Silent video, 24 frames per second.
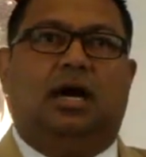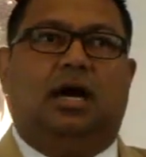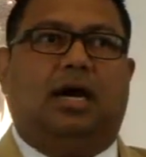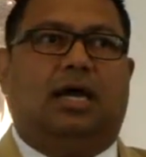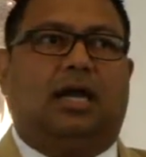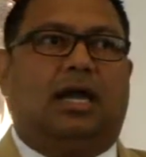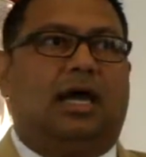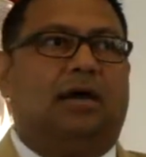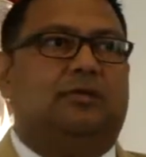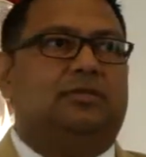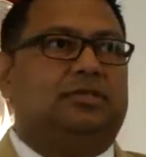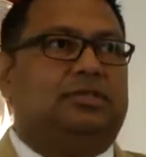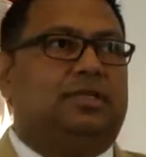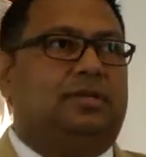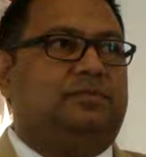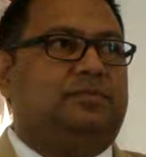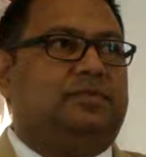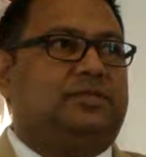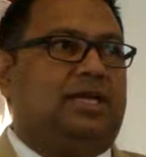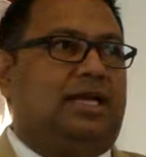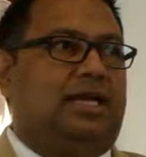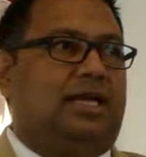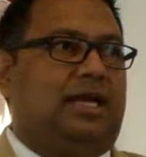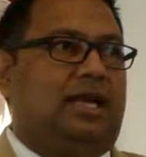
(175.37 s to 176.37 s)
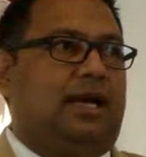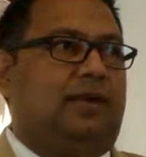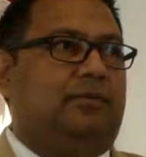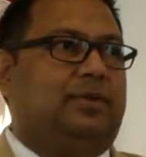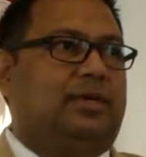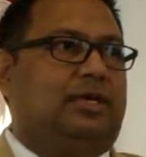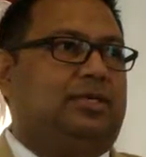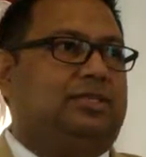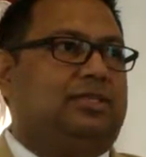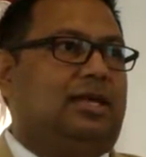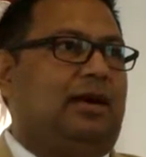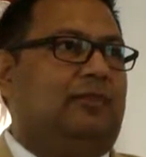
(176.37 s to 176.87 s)
And I was upset
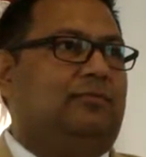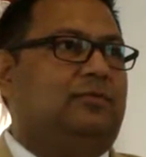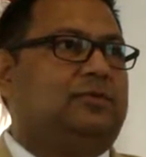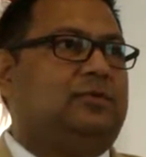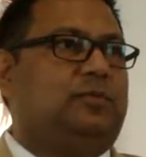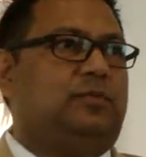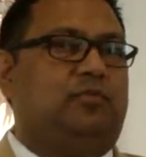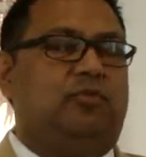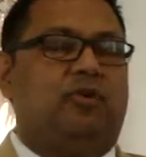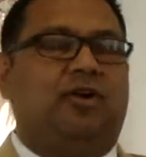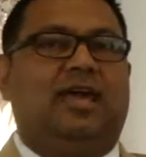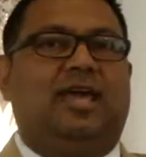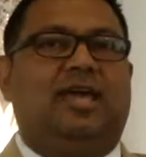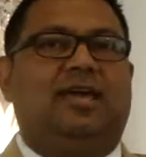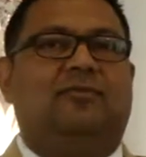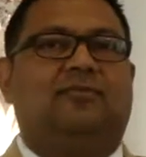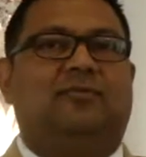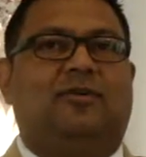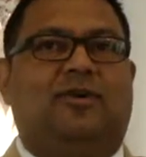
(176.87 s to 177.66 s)
because I was praying